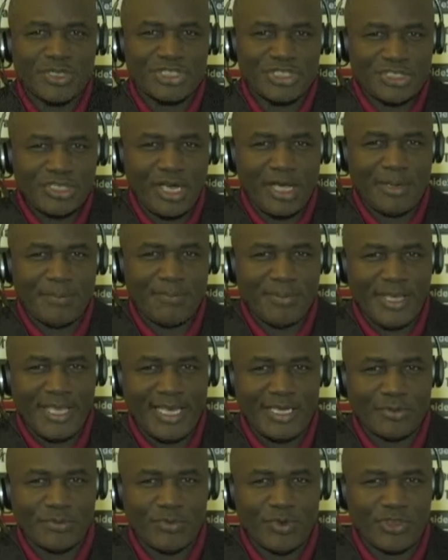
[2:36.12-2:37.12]
well, Sean
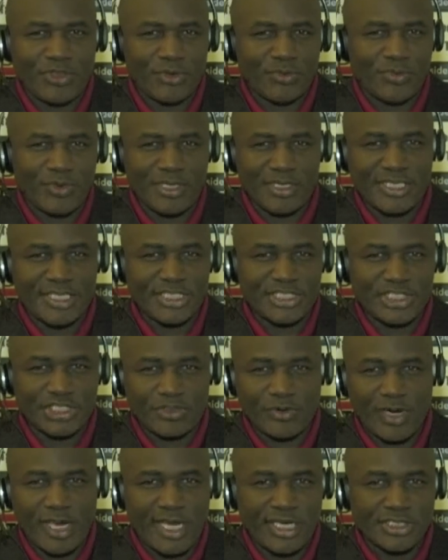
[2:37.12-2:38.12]
Payton with a really
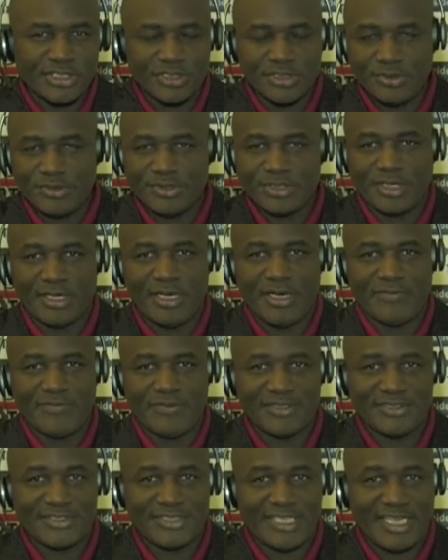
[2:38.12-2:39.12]
strange news
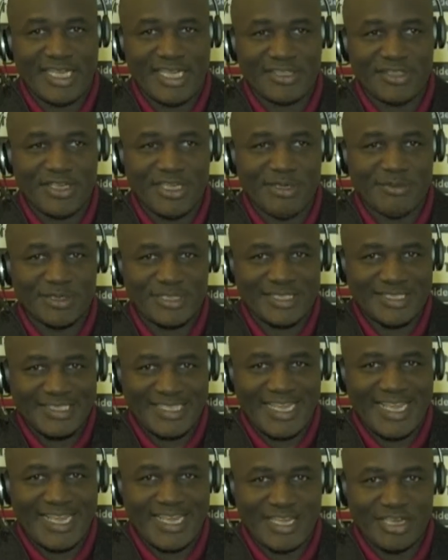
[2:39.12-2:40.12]
conference saying that he
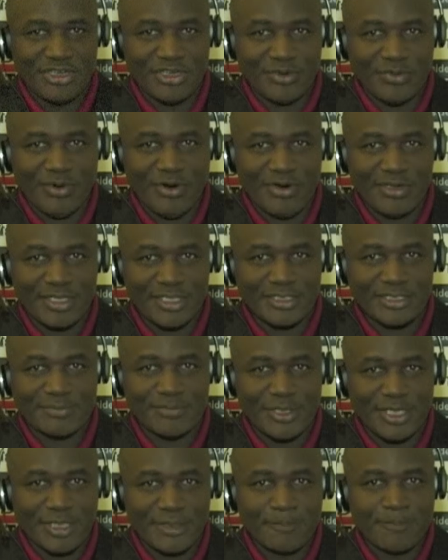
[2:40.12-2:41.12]
was staying in New
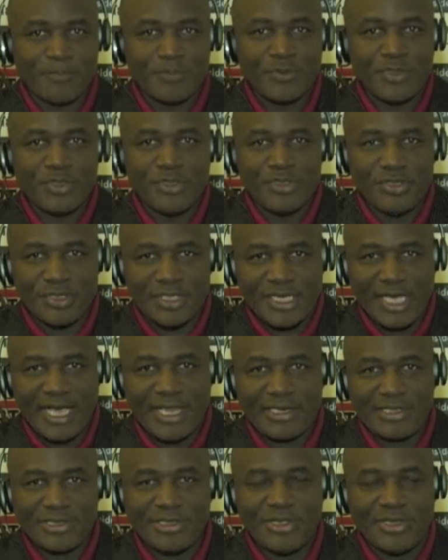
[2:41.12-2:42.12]
Orleans. But you
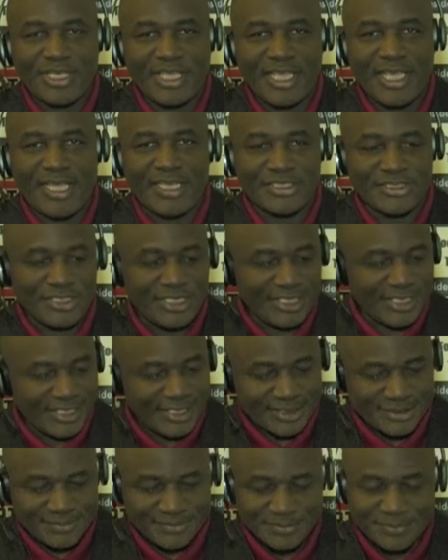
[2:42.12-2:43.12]
got to look at
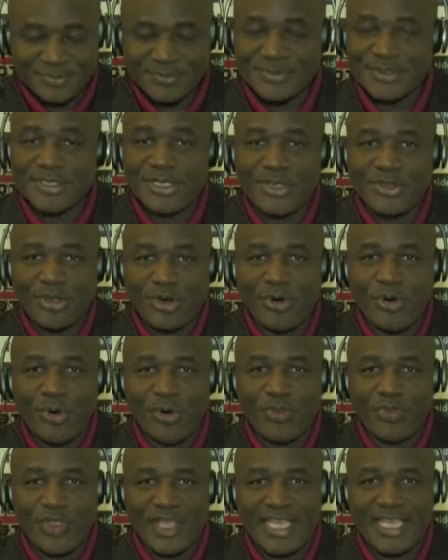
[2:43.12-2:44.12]
the
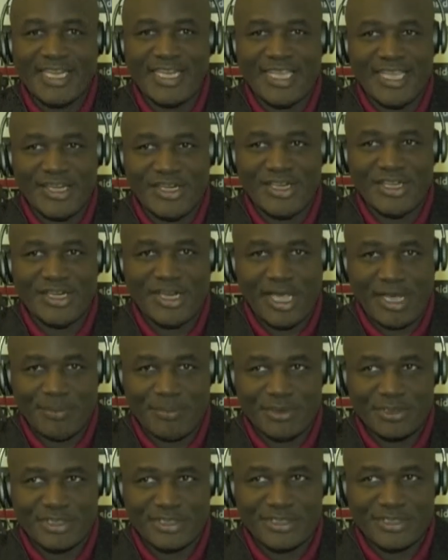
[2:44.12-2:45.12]
whole thing in
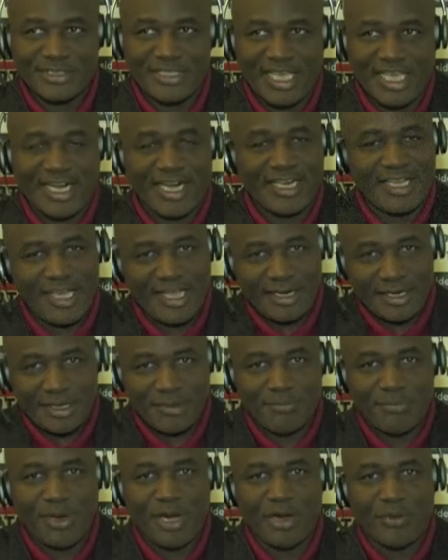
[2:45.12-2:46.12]
Indianapolis. And I got
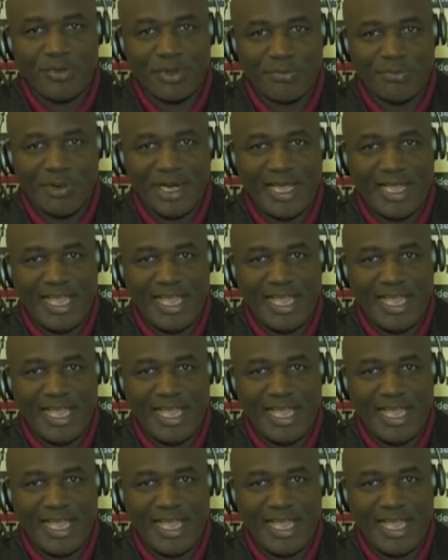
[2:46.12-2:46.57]
to compare it with